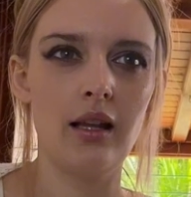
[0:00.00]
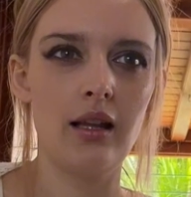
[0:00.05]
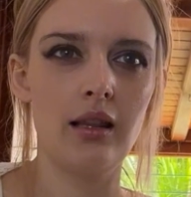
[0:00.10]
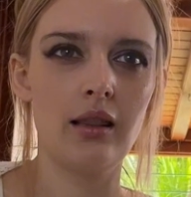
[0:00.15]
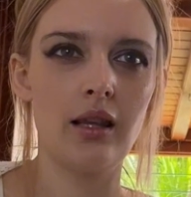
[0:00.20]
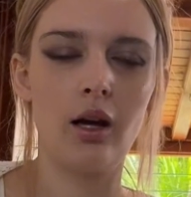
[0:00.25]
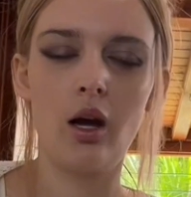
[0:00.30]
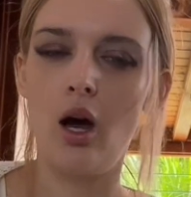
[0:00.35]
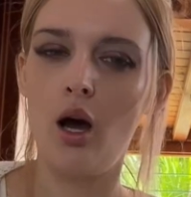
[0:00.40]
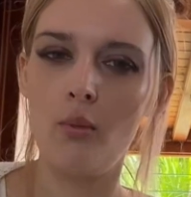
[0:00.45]

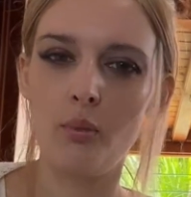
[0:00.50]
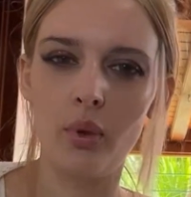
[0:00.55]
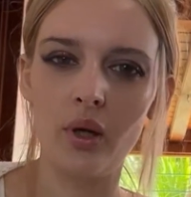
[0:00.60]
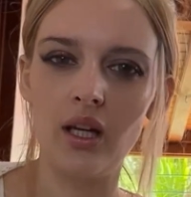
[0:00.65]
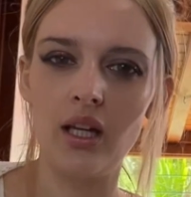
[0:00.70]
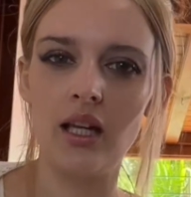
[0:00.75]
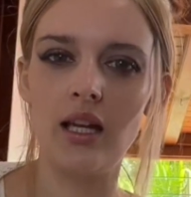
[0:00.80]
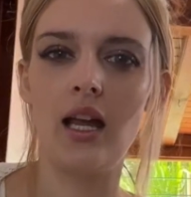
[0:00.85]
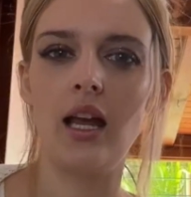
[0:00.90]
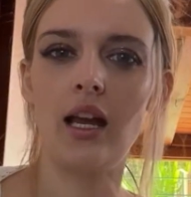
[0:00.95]
the
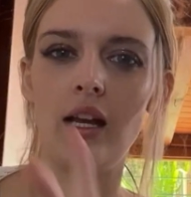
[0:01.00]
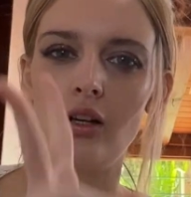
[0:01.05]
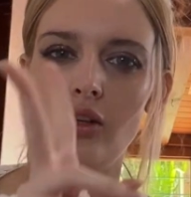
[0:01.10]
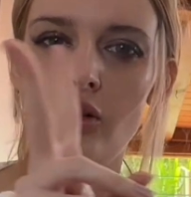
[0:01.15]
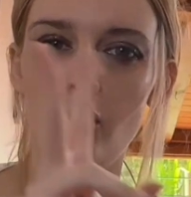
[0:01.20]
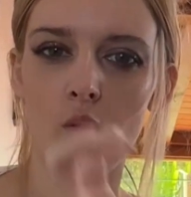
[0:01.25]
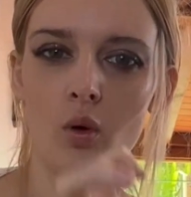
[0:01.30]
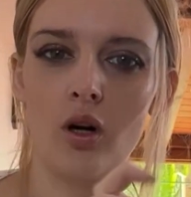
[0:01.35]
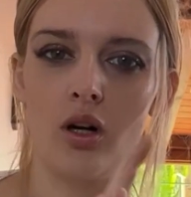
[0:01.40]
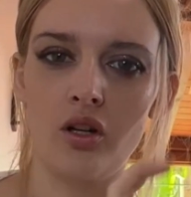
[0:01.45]
company
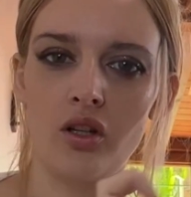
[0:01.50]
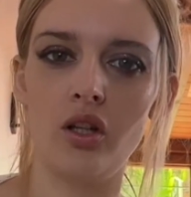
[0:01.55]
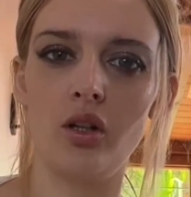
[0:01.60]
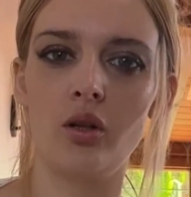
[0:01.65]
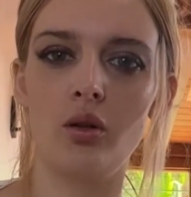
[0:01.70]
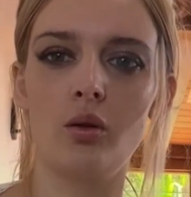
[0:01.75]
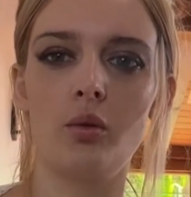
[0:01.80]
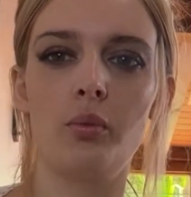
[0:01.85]
ignored you,